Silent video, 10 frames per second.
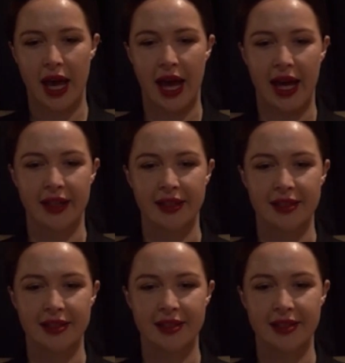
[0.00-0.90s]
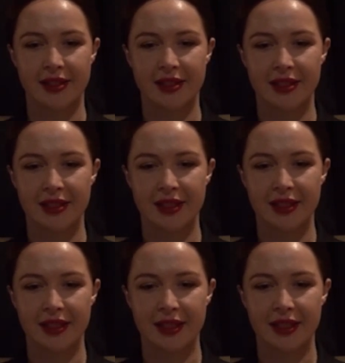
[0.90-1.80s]
And
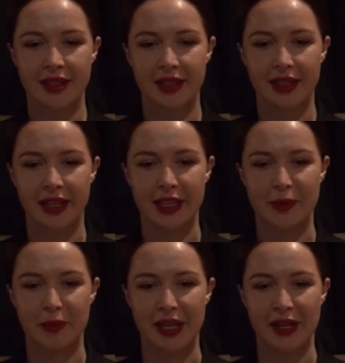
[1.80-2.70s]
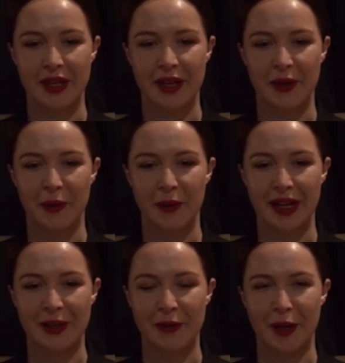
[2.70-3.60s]
it's been a
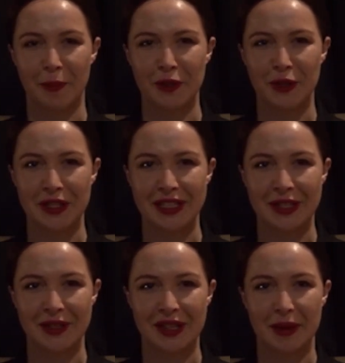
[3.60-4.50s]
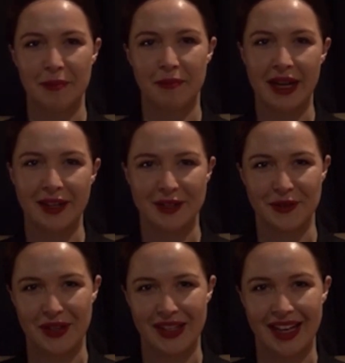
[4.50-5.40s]
really great opportunity to come back to
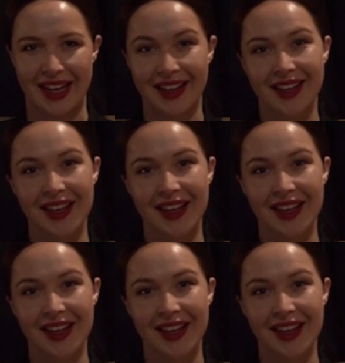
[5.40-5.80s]
VDAY.